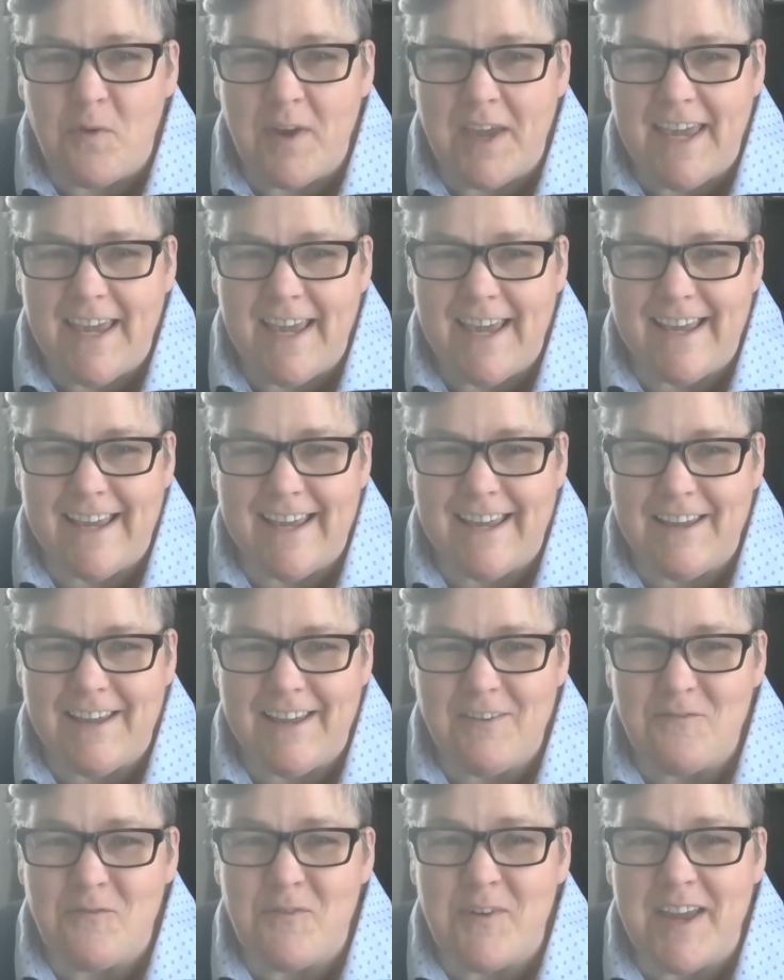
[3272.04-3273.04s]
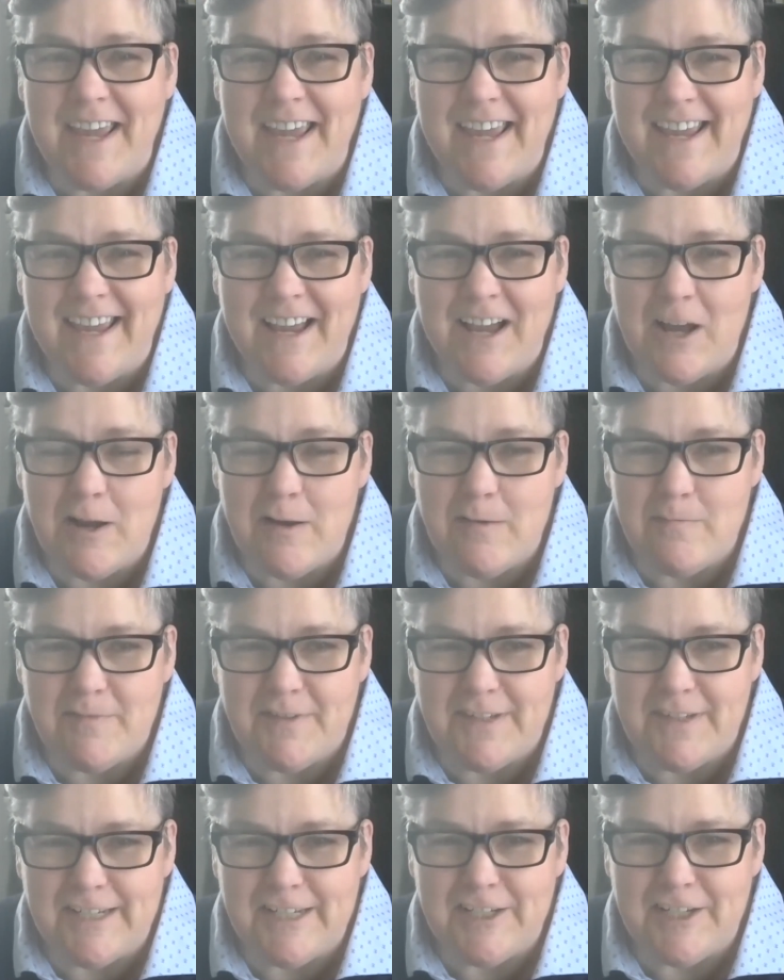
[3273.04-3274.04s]
we we come
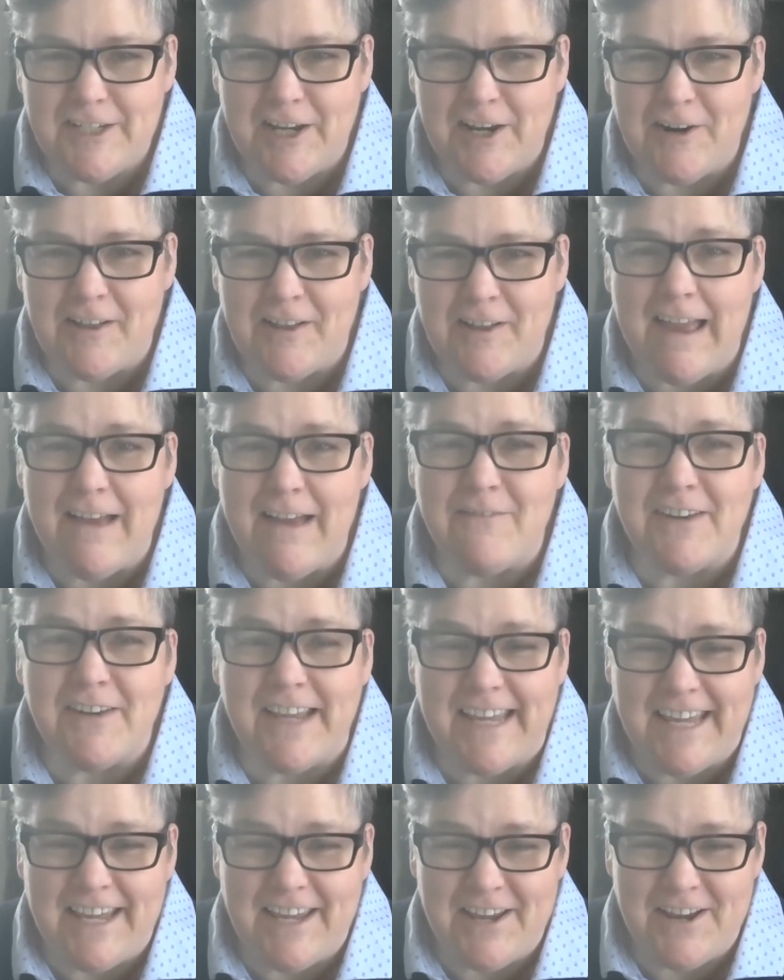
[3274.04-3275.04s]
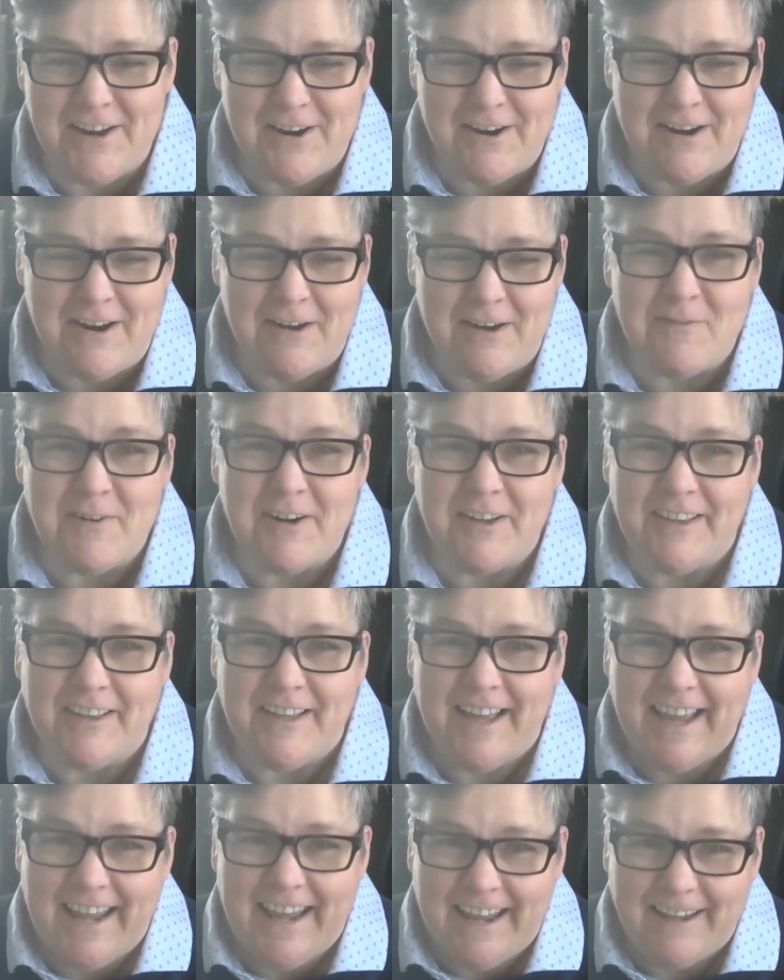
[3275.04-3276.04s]
to Cheryl every year and we're
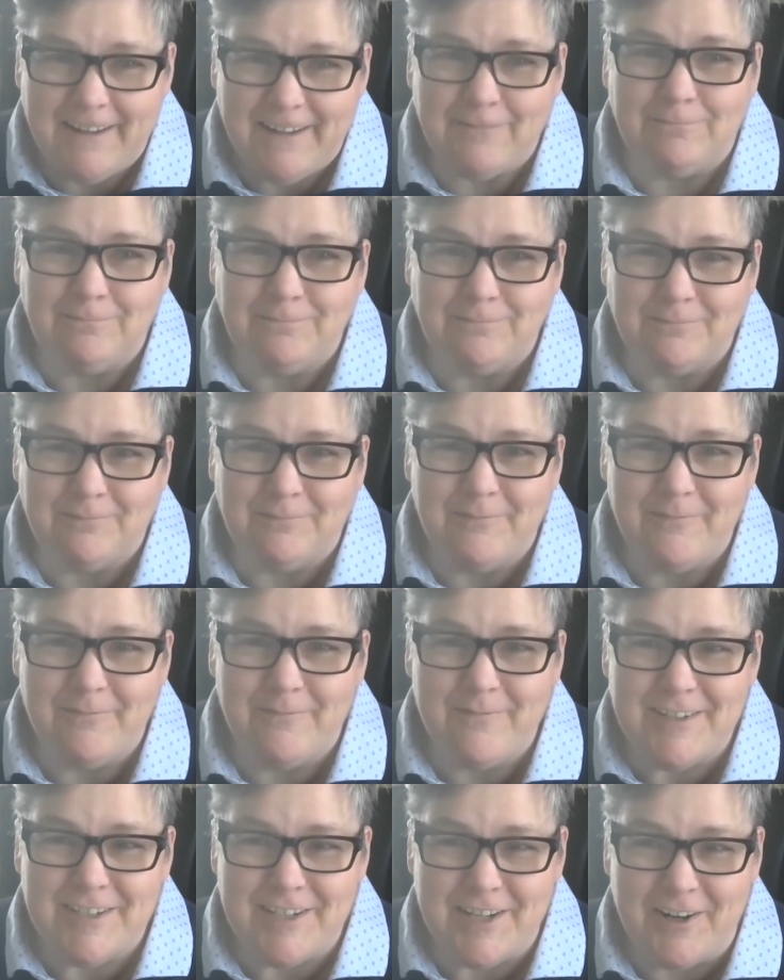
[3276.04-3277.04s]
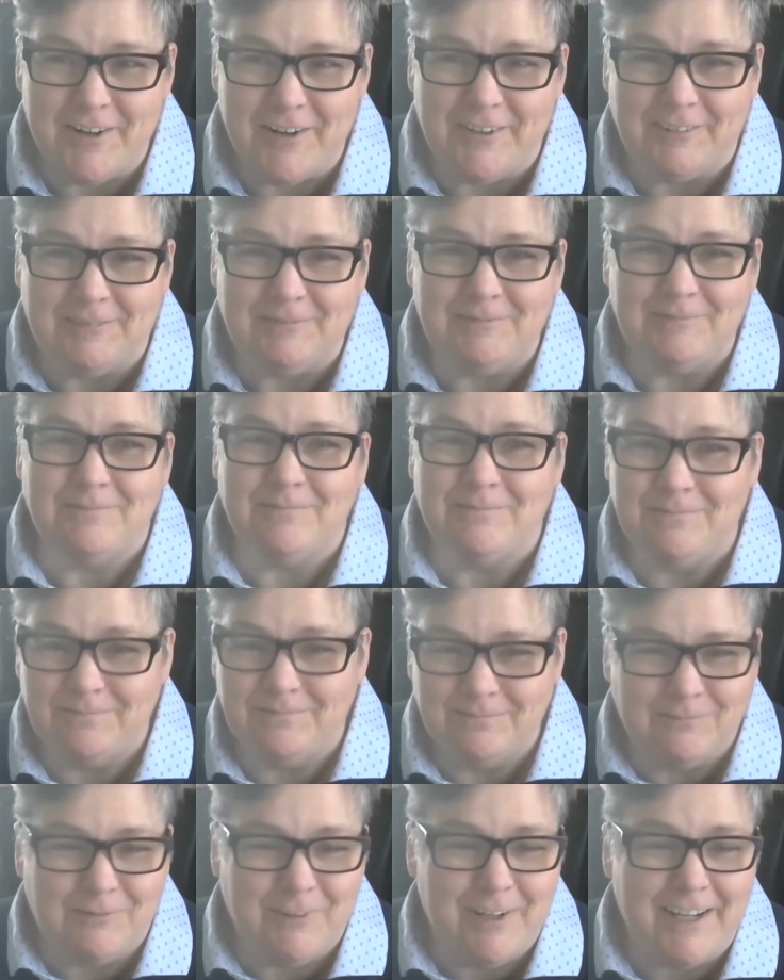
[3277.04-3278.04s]
like, Cheryl,
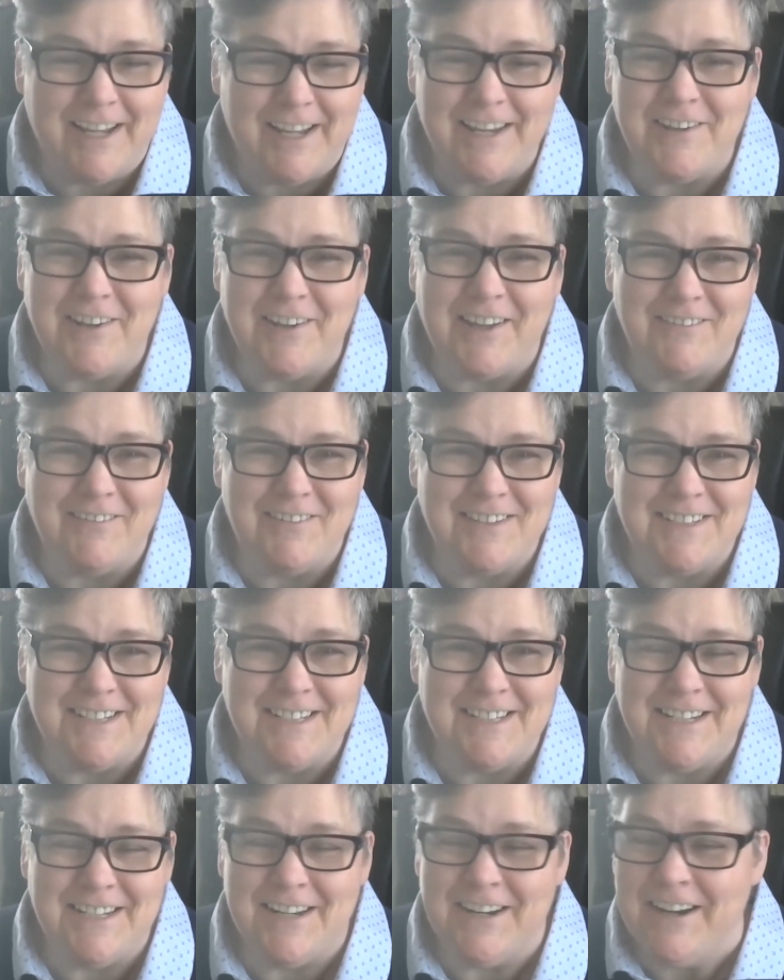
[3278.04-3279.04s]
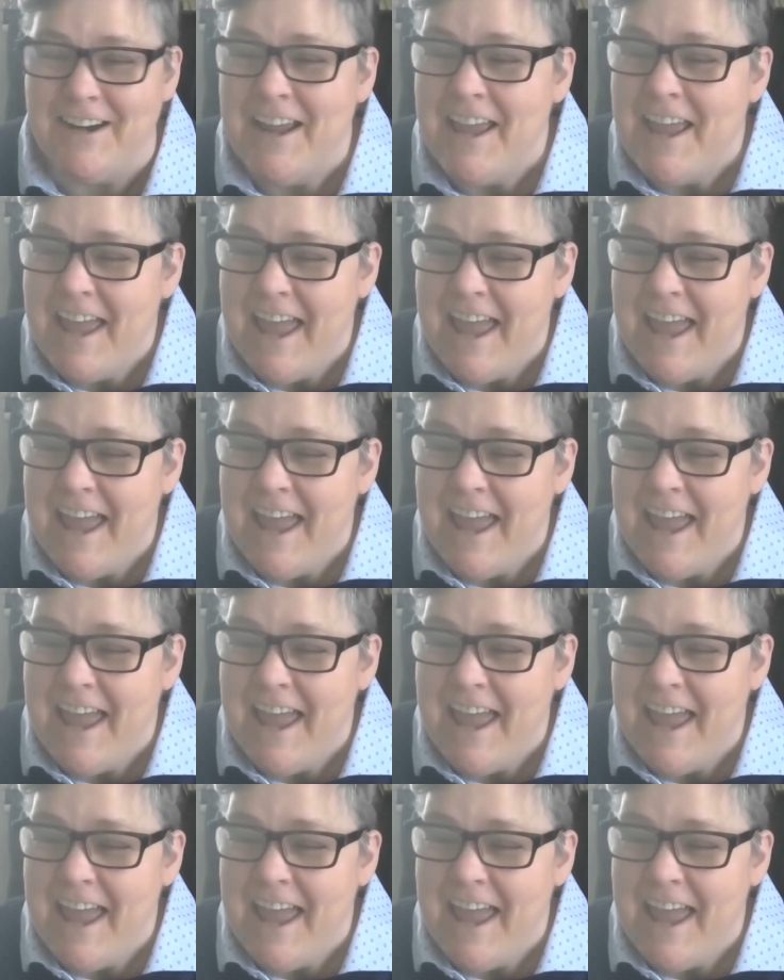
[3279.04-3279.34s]
what can you give us this year?